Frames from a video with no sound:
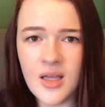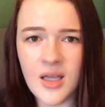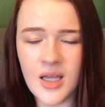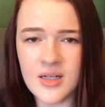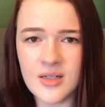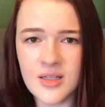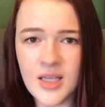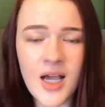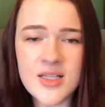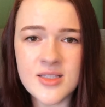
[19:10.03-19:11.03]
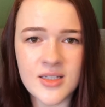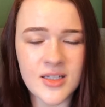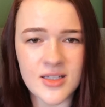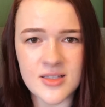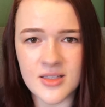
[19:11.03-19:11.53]
And yes, it
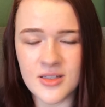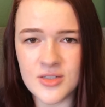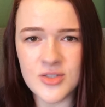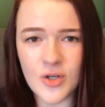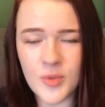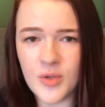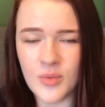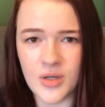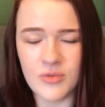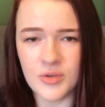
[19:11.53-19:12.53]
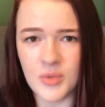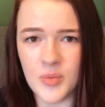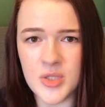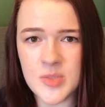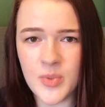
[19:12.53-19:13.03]
is. And there's so many wonderful
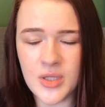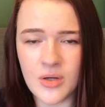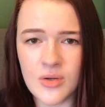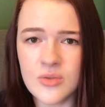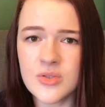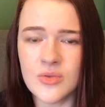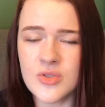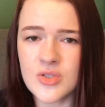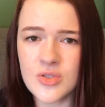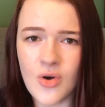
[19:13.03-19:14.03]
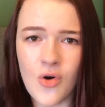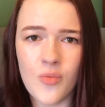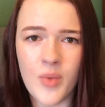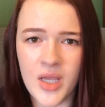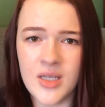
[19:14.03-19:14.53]
moments, but there are also so
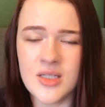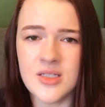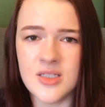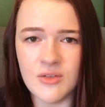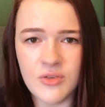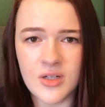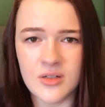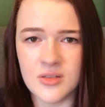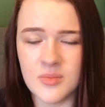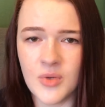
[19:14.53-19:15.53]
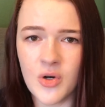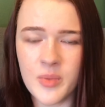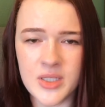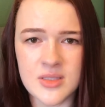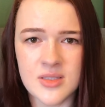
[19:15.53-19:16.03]
many difficult
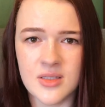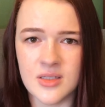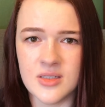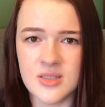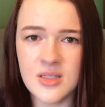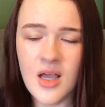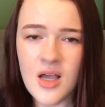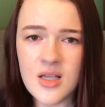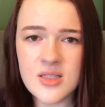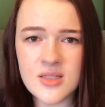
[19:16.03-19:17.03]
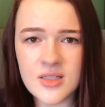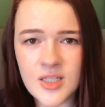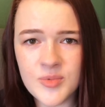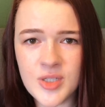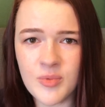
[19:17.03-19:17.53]
moments. There's
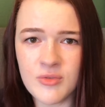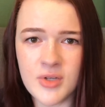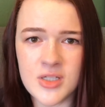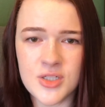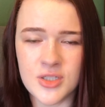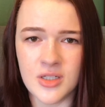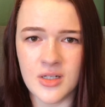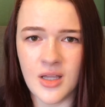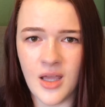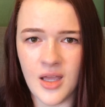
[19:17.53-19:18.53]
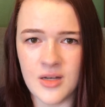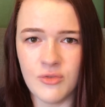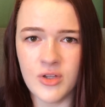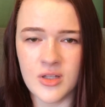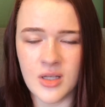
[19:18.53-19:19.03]
sleep deprivation and
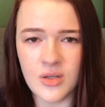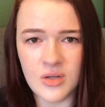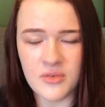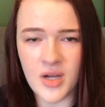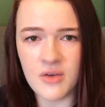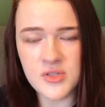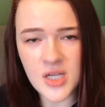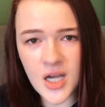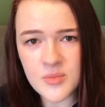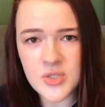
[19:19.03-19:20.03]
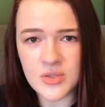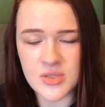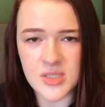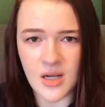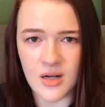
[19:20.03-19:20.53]
feeling like you never have time to
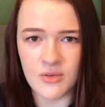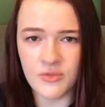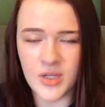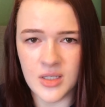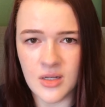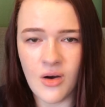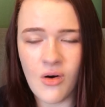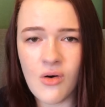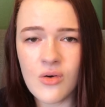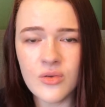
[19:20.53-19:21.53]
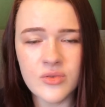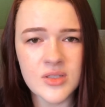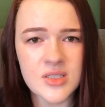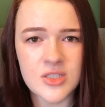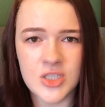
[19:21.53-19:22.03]
yourself and all
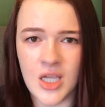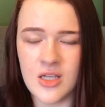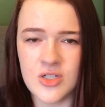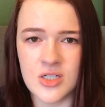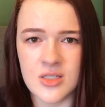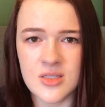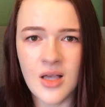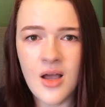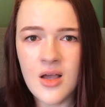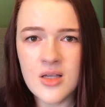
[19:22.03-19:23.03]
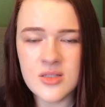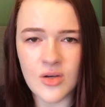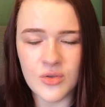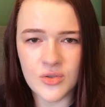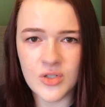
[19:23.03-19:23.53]
these changes.
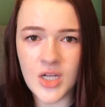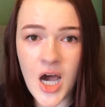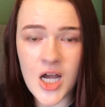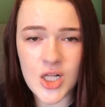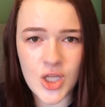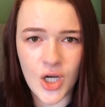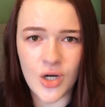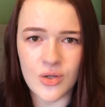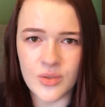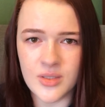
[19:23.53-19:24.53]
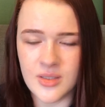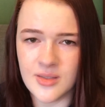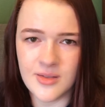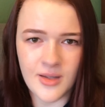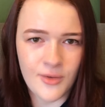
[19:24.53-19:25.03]
So you're not alone.
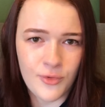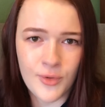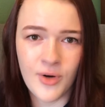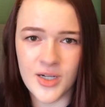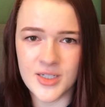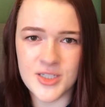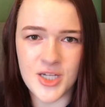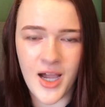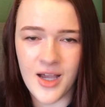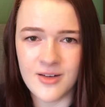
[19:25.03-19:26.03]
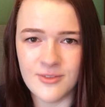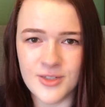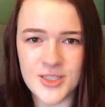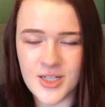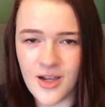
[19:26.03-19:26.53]
And if you want to chat,
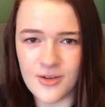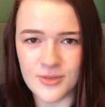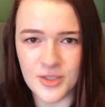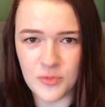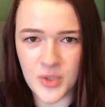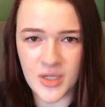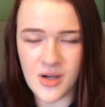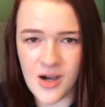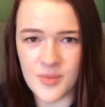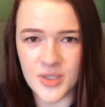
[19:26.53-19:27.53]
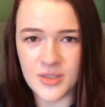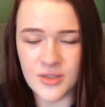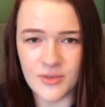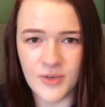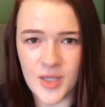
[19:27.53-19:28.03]
reach out or leave me a comment. You
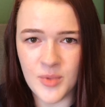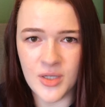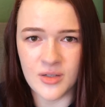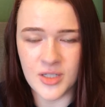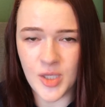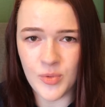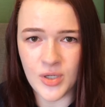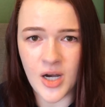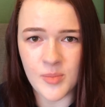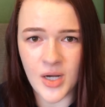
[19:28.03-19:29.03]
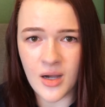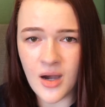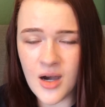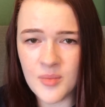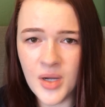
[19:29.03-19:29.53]
can find me on
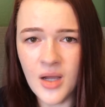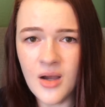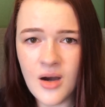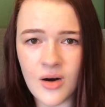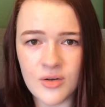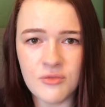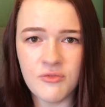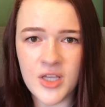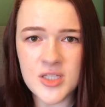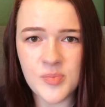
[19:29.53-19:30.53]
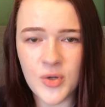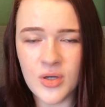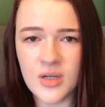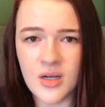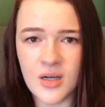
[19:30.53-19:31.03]
kbeautyhobbit.com, on
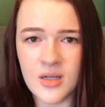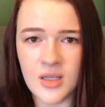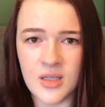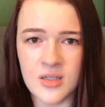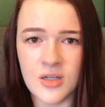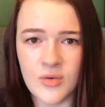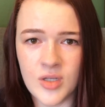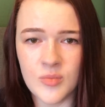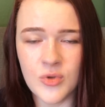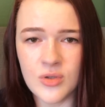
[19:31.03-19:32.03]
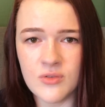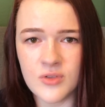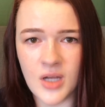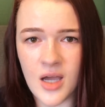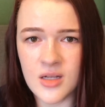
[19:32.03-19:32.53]
Facebook, in Korean Beauty
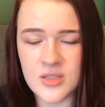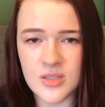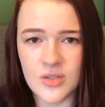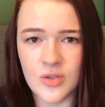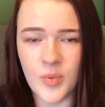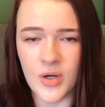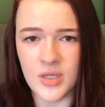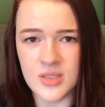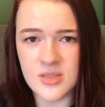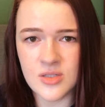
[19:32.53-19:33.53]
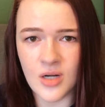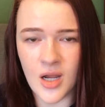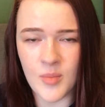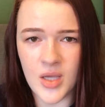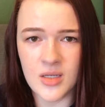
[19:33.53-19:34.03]
Fanatics group, on
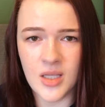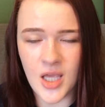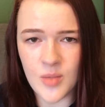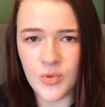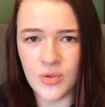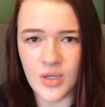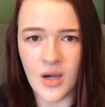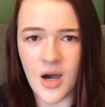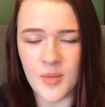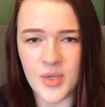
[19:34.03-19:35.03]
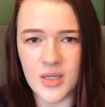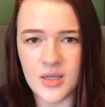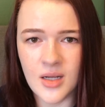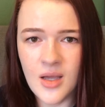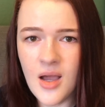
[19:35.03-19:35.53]
Instagram at
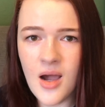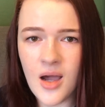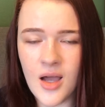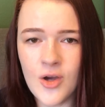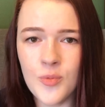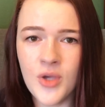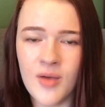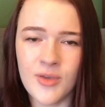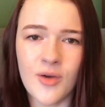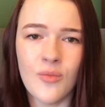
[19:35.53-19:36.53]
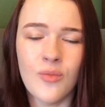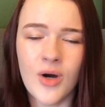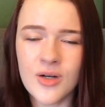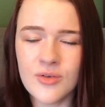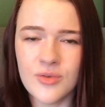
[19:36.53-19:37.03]
kbeautyhobbit.com I hope you're having a
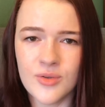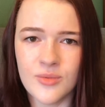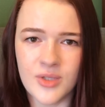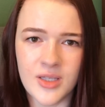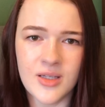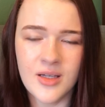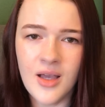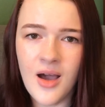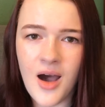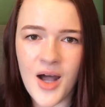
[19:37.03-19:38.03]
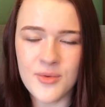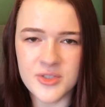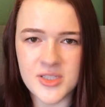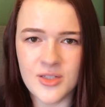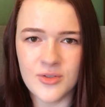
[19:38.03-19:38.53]
wonderful week. I will
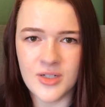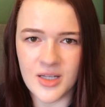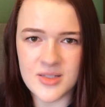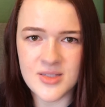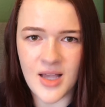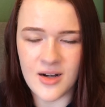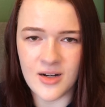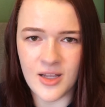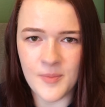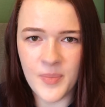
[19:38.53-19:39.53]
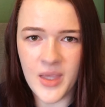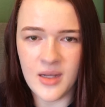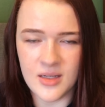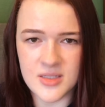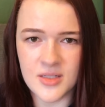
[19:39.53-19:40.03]
see you next Saturday.
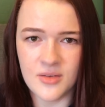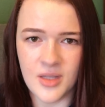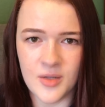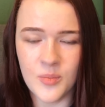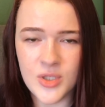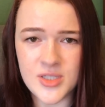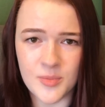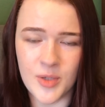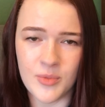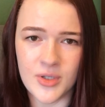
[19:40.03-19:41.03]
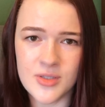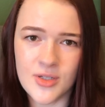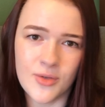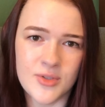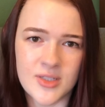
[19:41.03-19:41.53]
And until then, please remember to
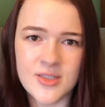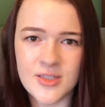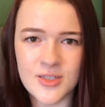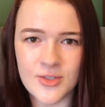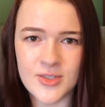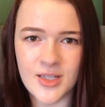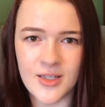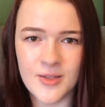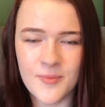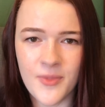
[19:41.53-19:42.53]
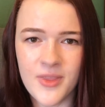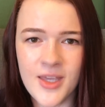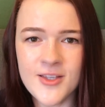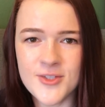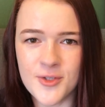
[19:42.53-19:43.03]
always listen to your skin.
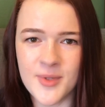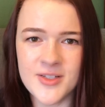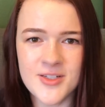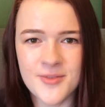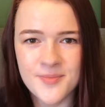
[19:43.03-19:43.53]
Thank you so much.